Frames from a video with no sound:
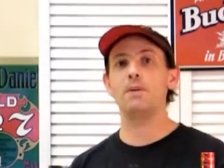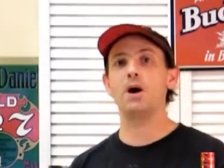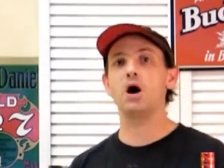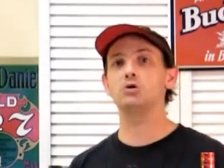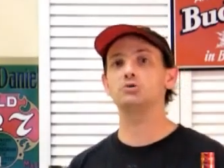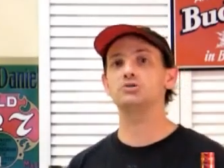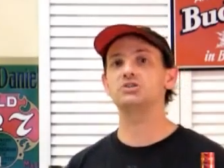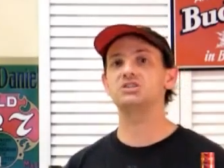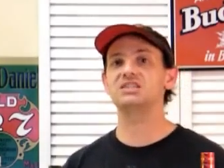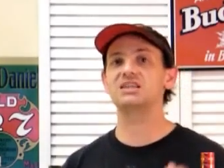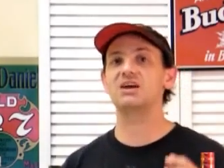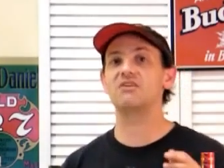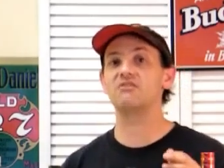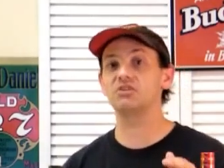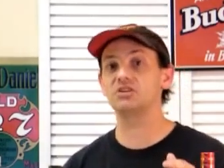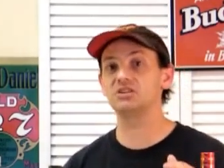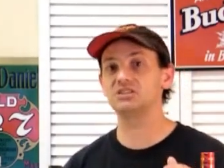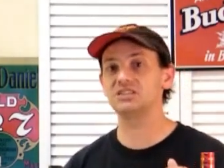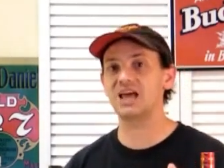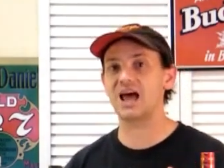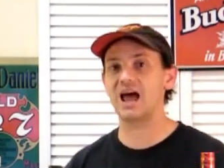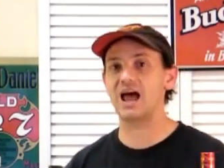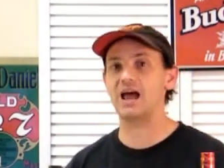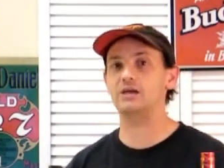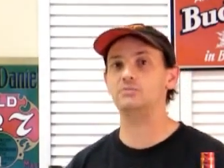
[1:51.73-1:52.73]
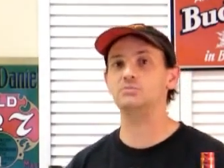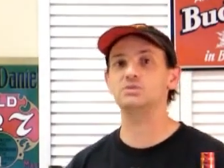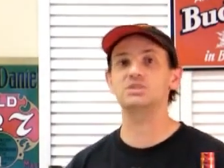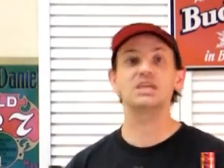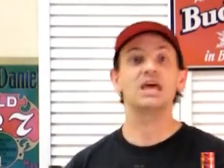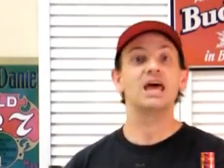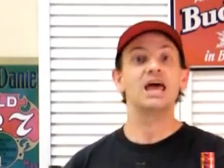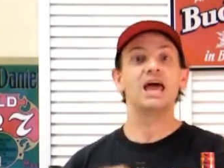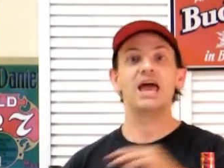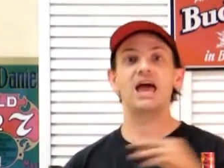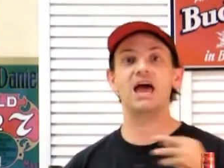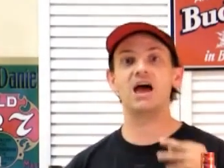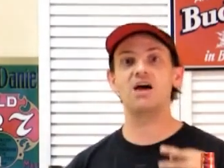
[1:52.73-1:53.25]
post several
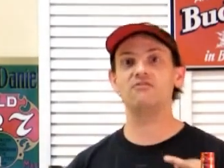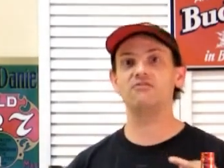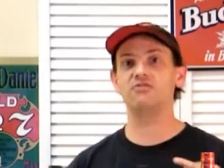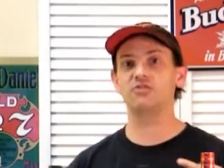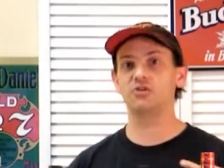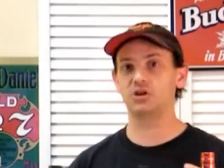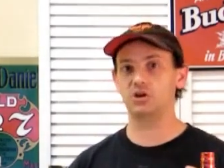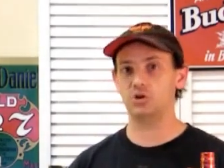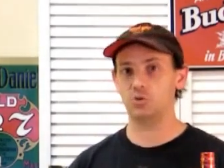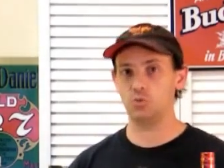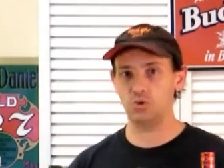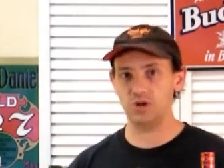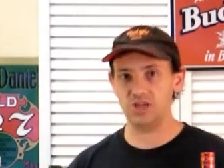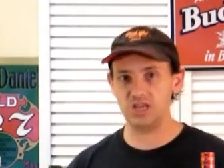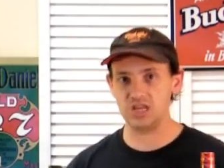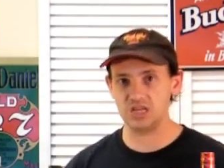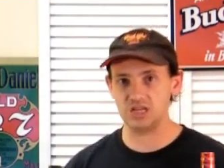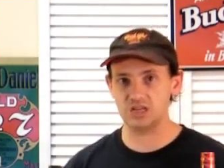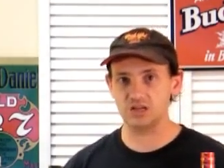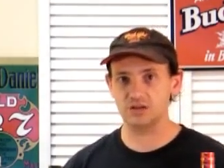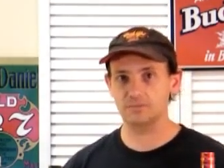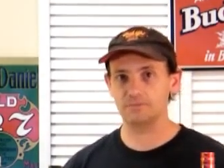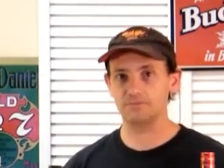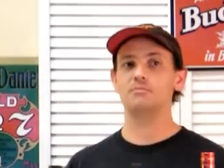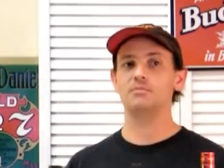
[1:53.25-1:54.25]
times every week